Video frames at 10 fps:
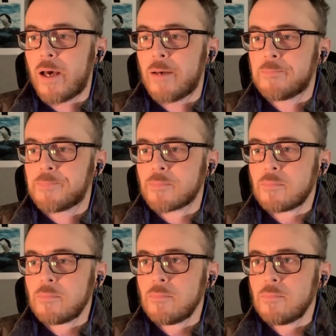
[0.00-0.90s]
double dip
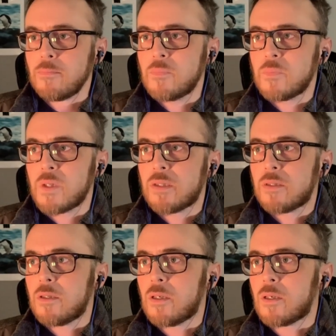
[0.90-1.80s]
on that.
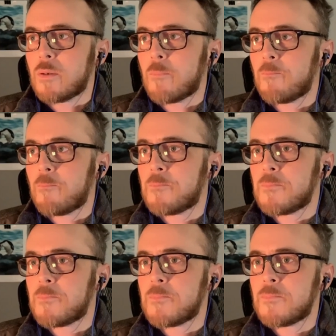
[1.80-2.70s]
Let's
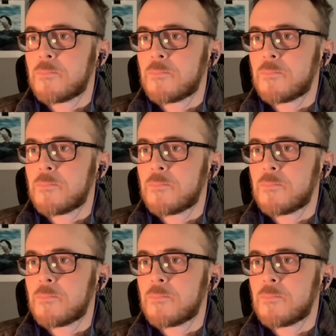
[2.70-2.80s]
see.